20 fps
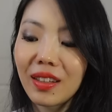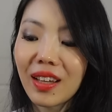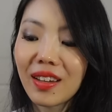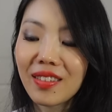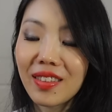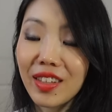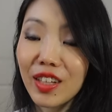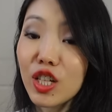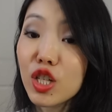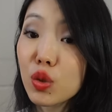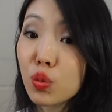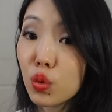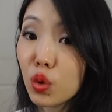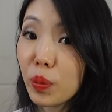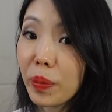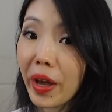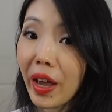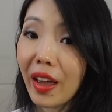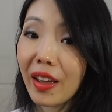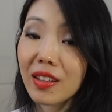Now these wool
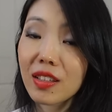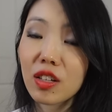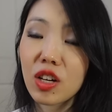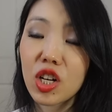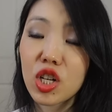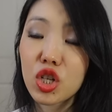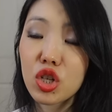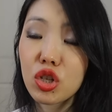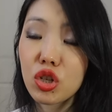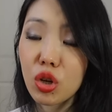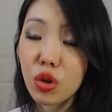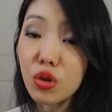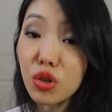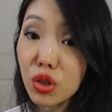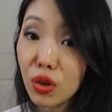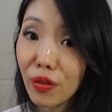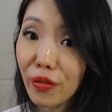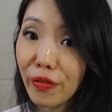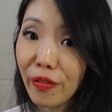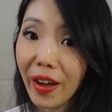pants are so,
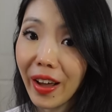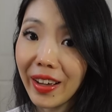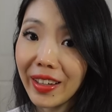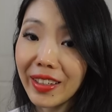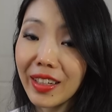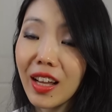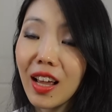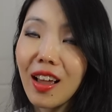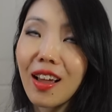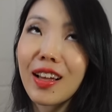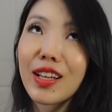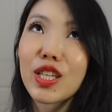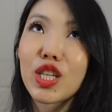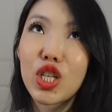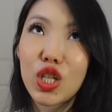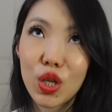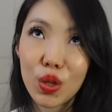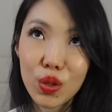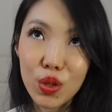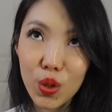so fun,
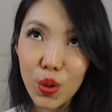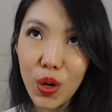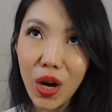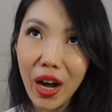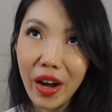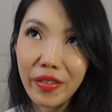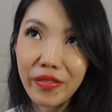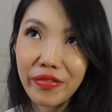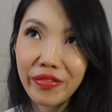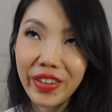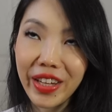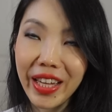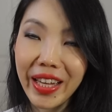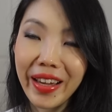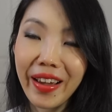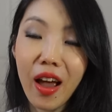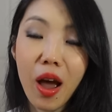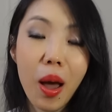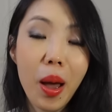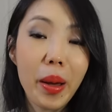so, so
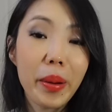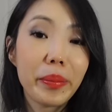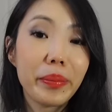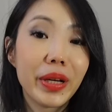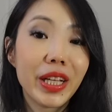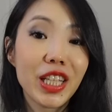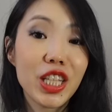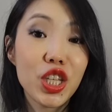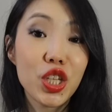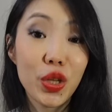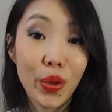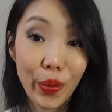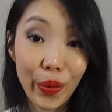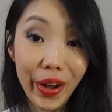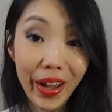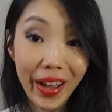comfy but so